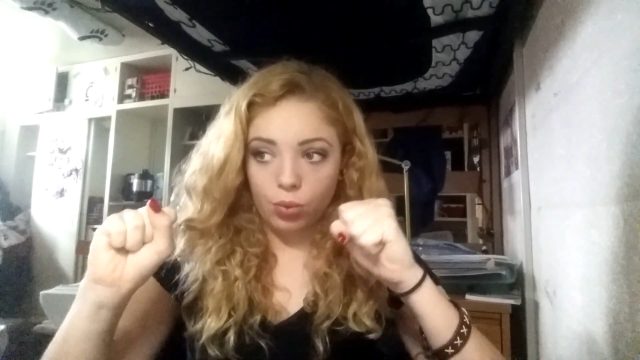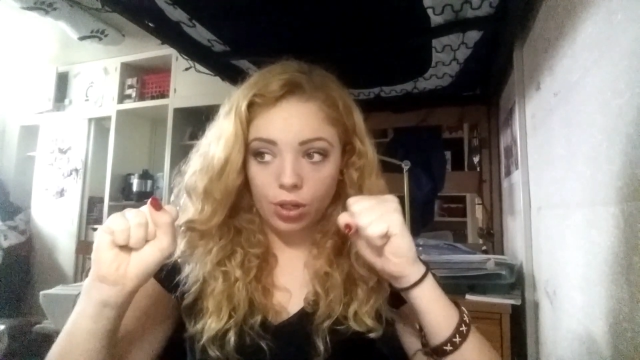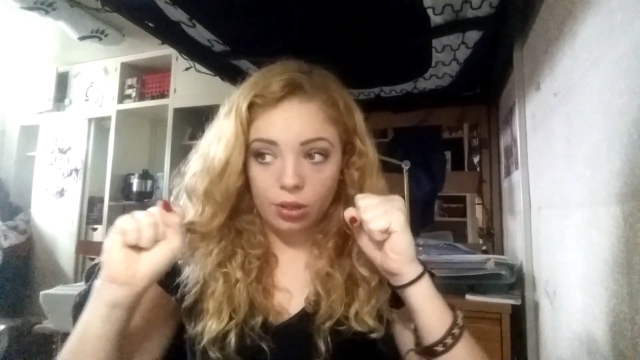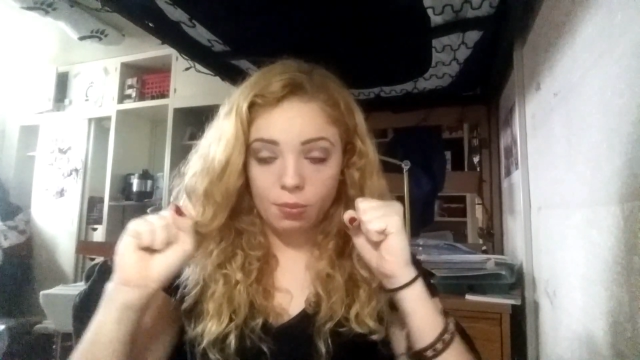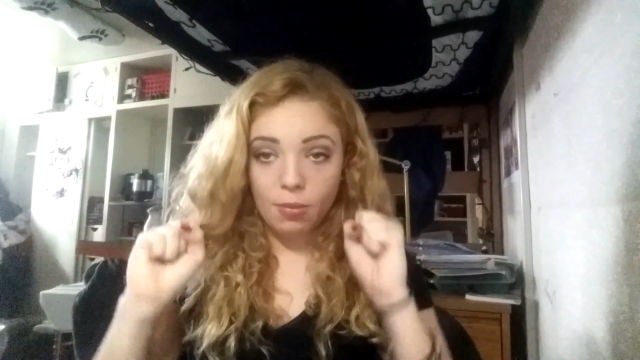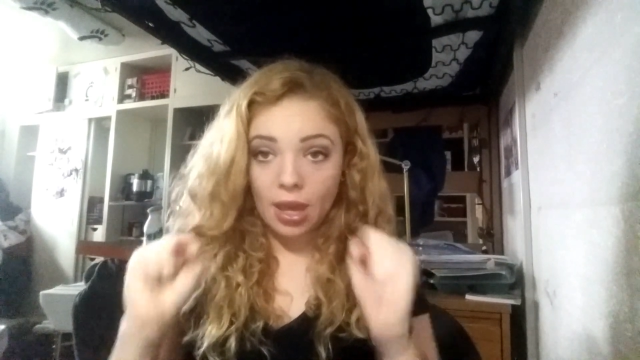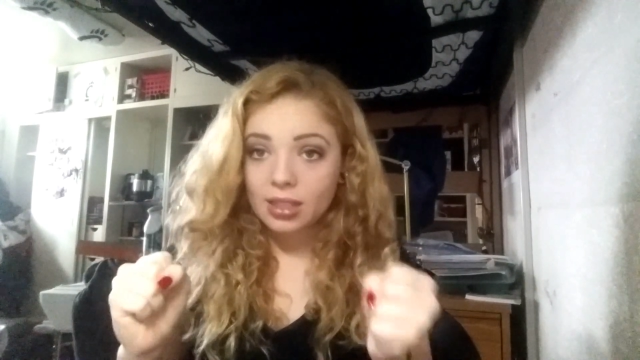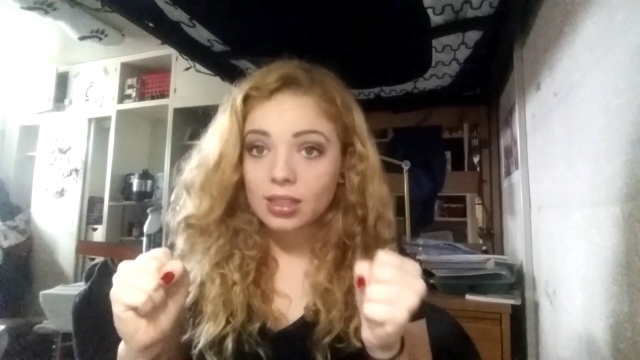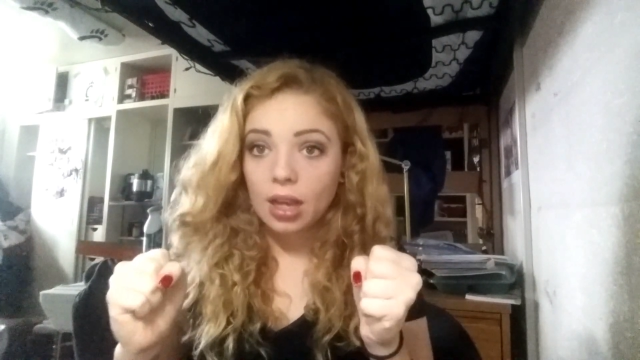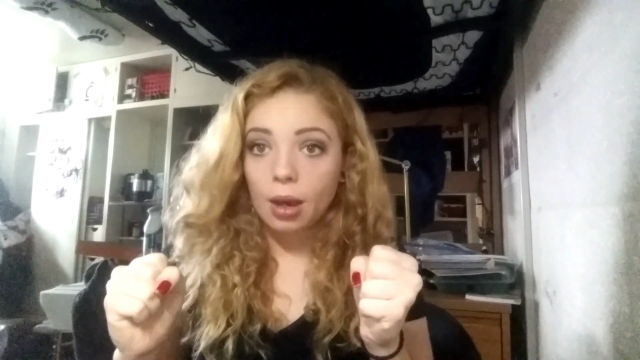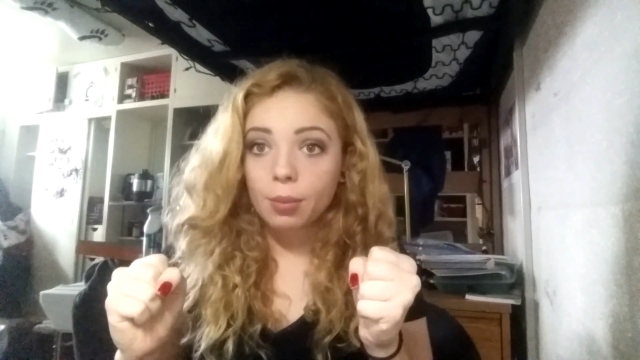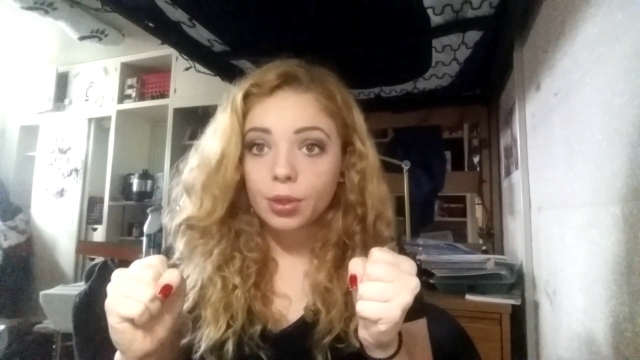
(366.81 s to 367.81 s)
when you
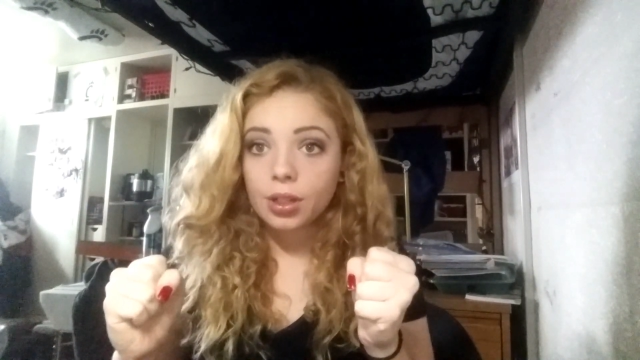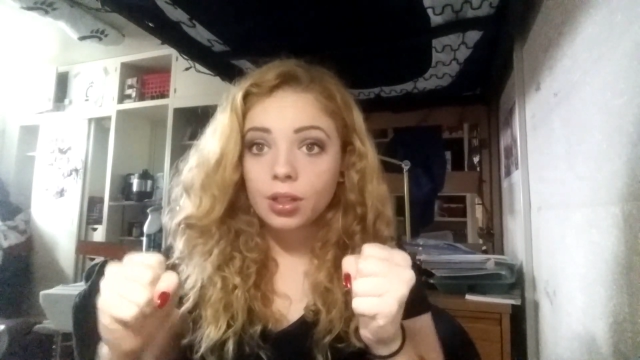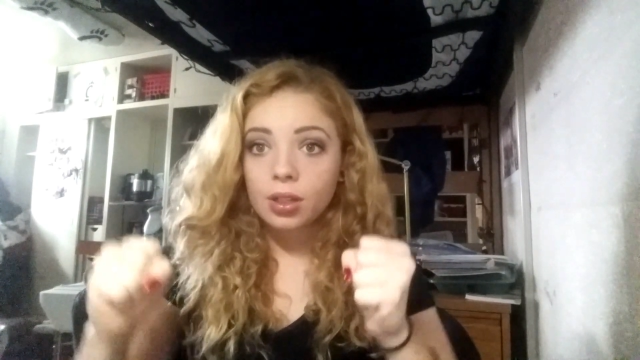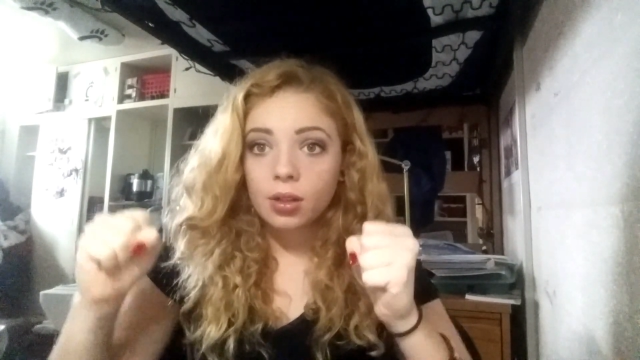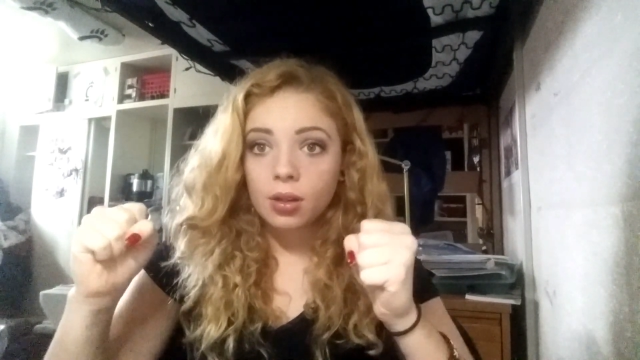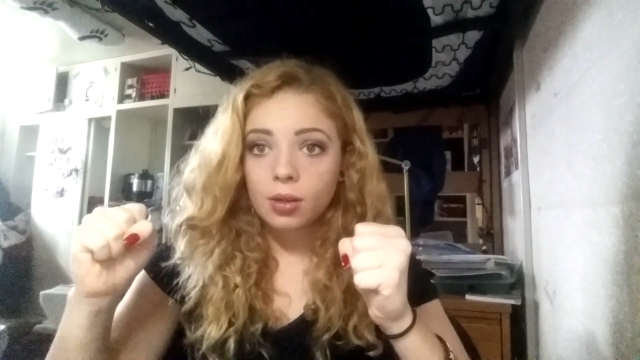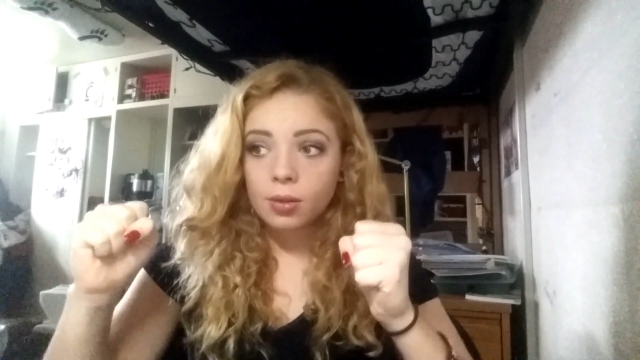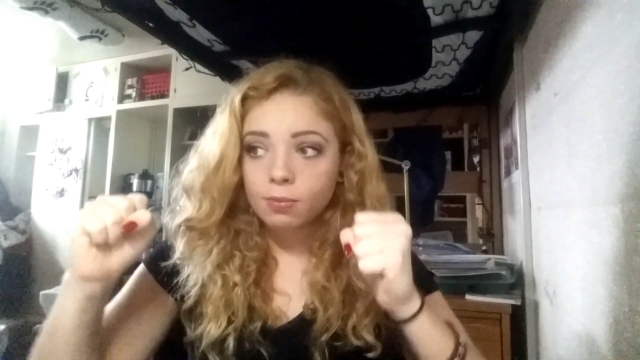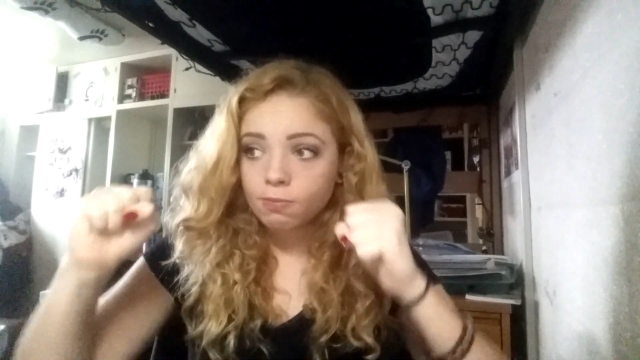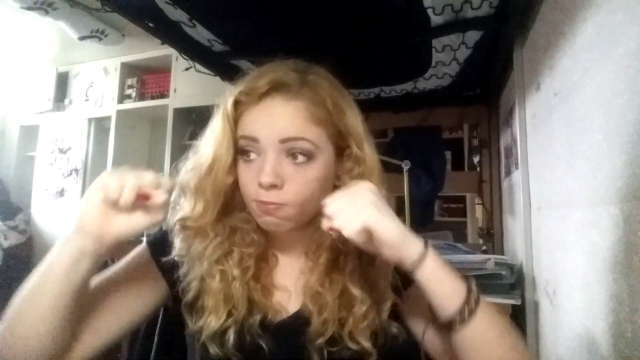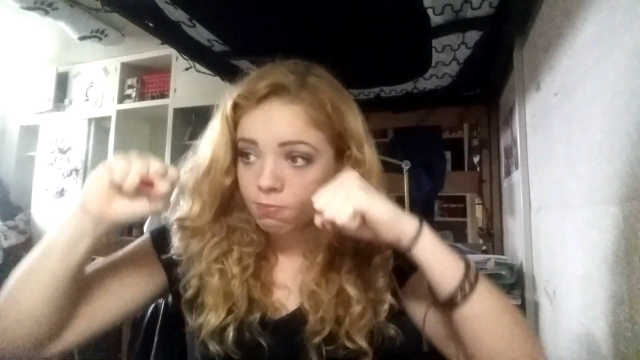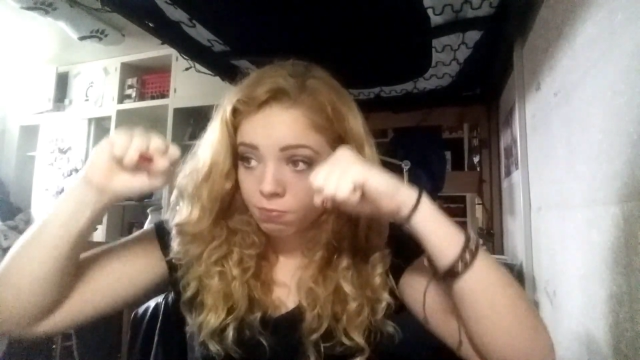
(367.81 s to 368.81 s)
mess up,
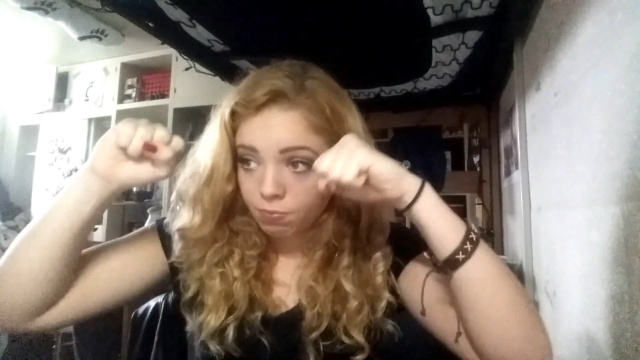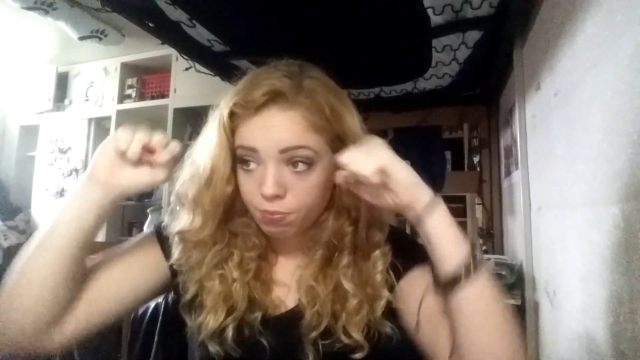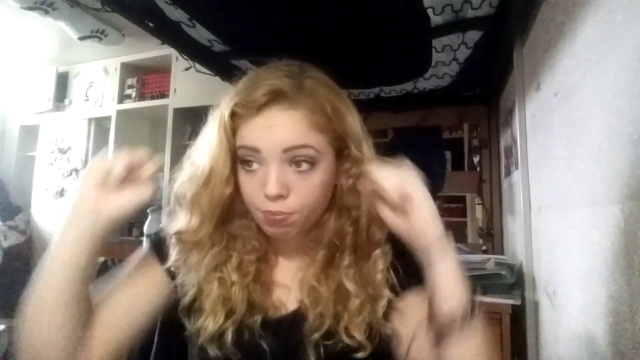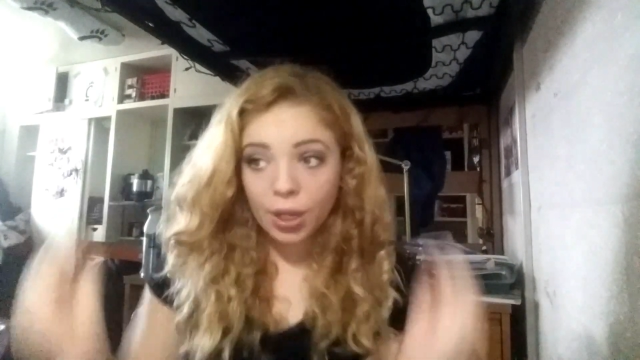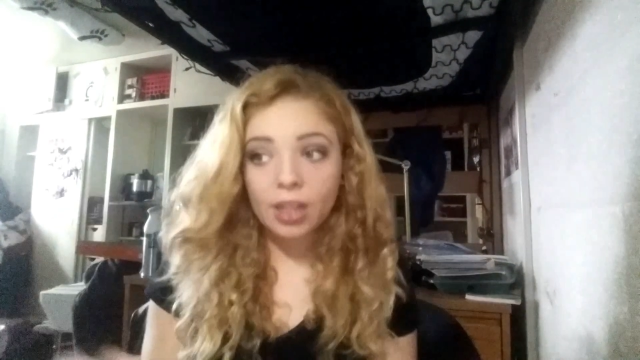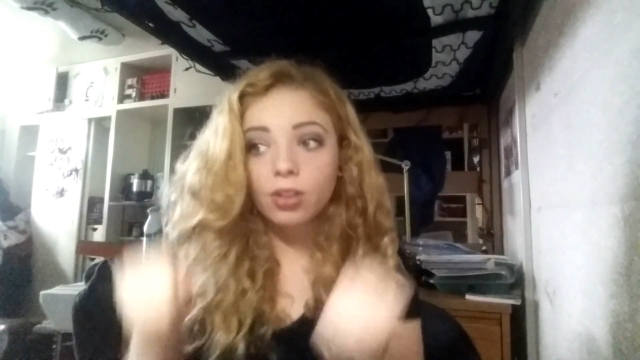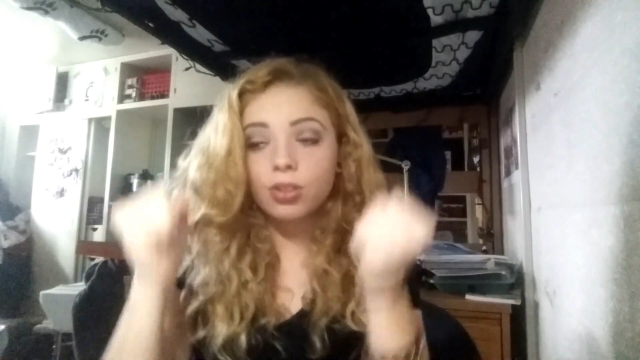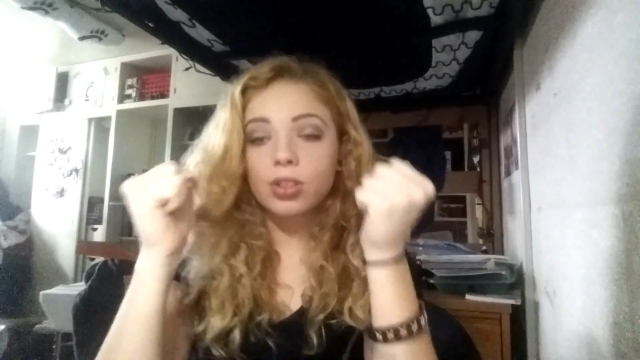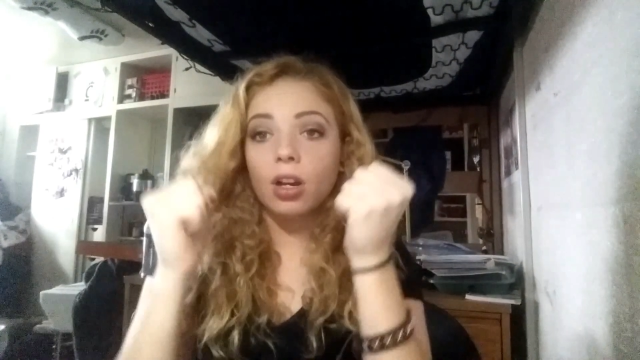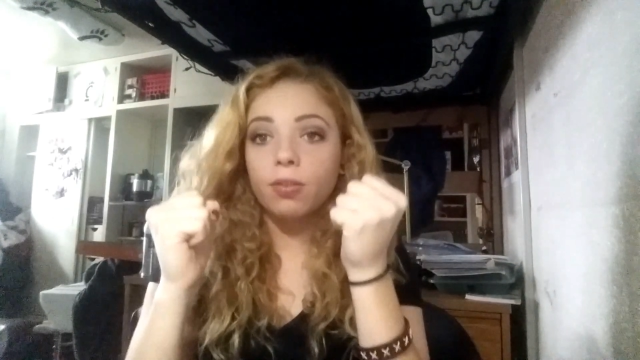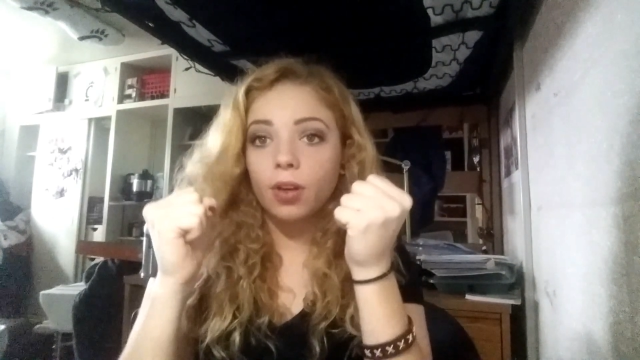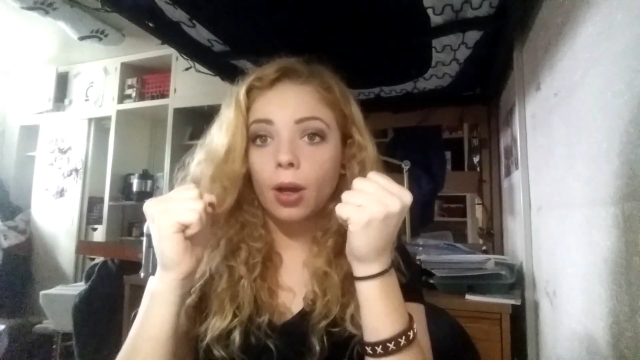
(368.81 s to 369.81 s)
pick
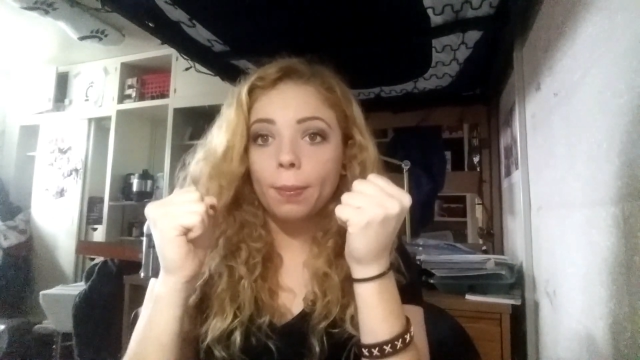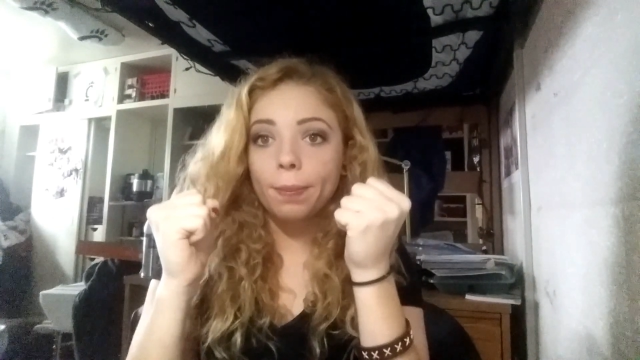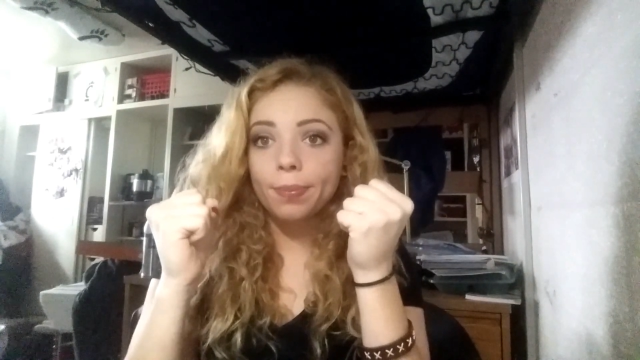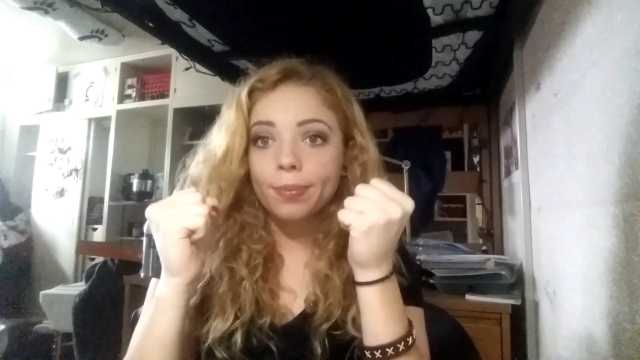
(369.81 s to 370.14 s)
yourself up.